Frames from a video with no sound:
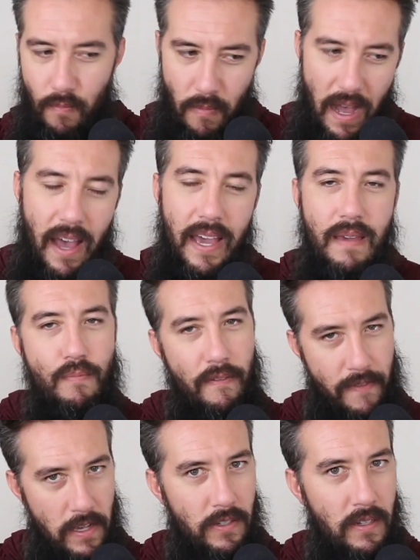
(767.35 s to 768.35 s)
My
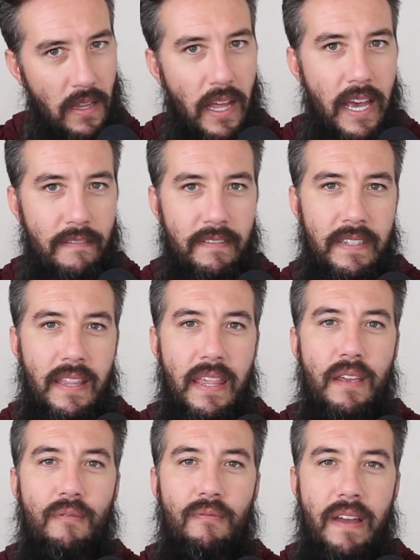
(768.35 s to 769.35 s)
professional life
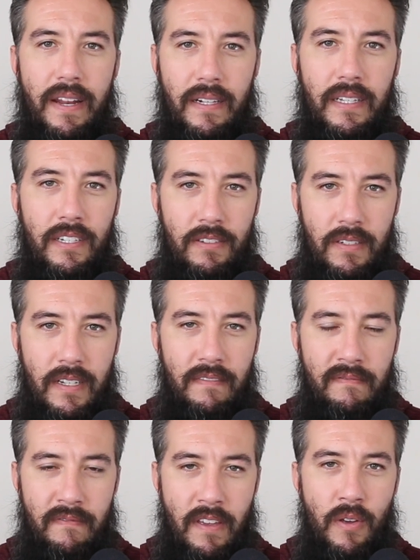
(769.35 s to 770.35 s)
theoretically
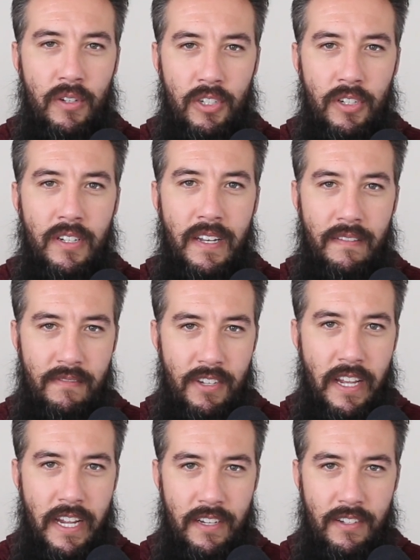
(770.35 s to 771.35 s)
shouldn't have
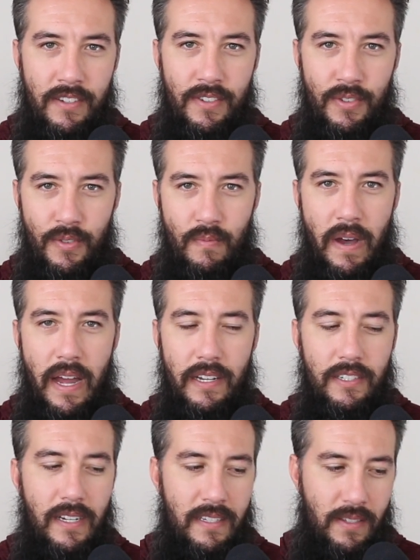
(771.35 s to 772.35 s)
changed too
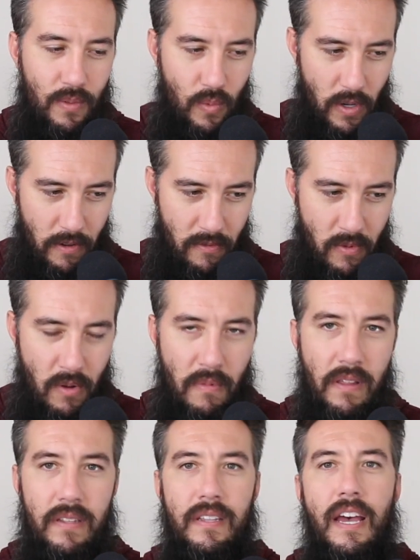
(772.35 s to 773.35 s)
much. I still work from home
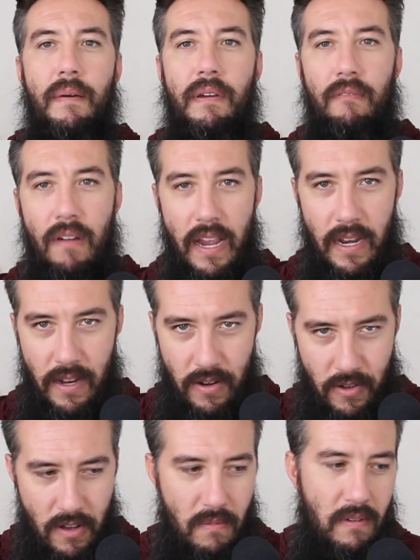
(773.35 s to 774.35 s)
all the time. I write at
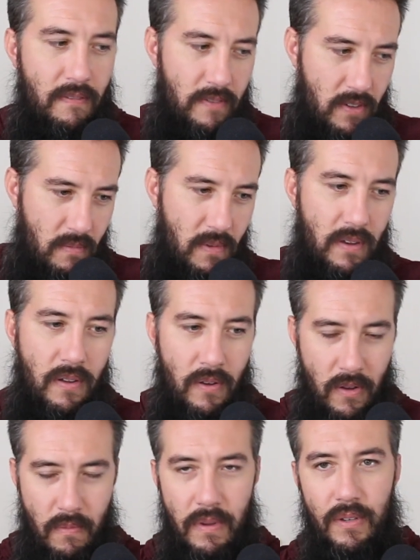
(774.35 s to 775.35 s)
home. I film at
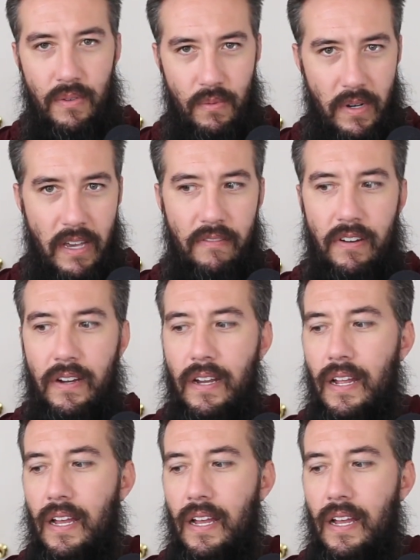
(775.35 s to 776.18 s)
home. I do whatever.